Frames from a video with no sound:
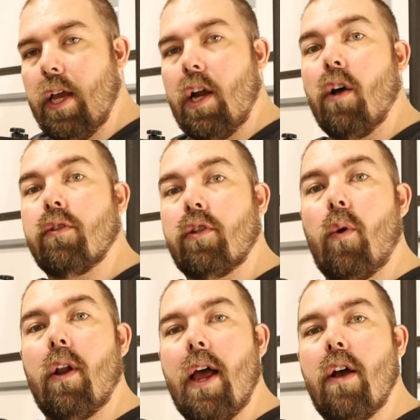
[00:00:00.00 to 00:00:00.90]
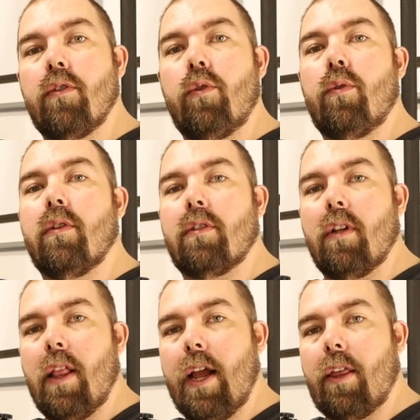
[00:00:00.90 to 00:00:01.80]
It also allows you to
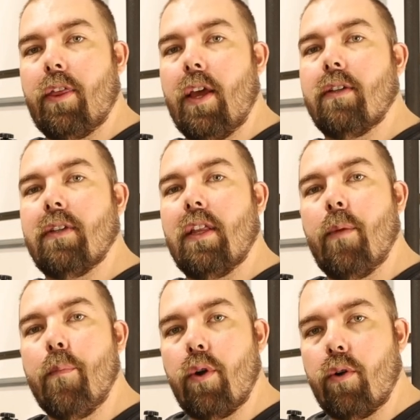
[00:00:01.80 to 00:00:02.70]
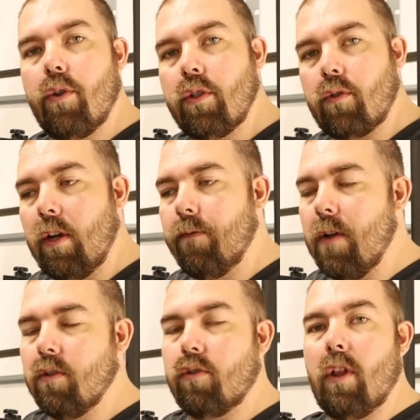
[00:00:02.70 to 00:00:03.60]
select things in the middle of the screen
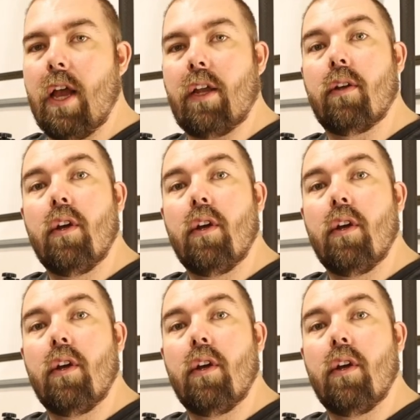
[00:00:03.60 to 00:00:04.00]
faster, like